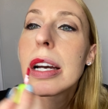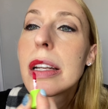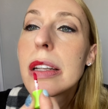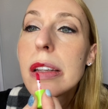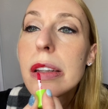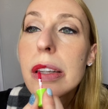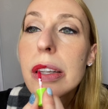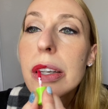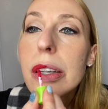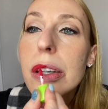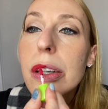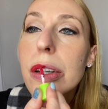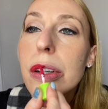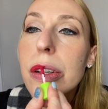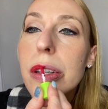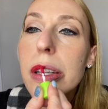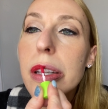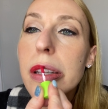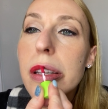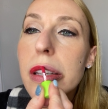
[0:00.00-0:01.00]
So
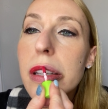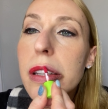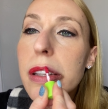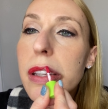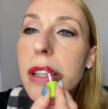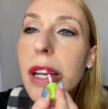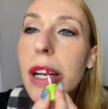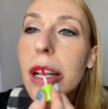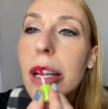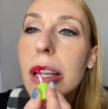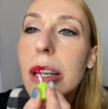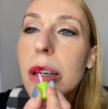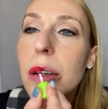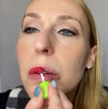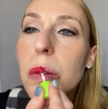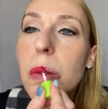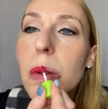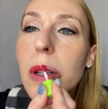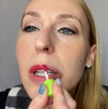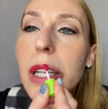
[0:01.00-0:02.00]
this is color
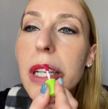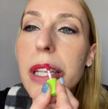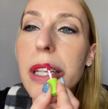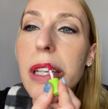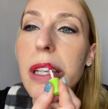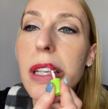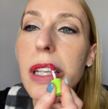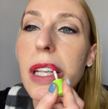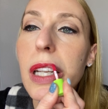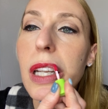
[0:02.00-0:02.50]
one.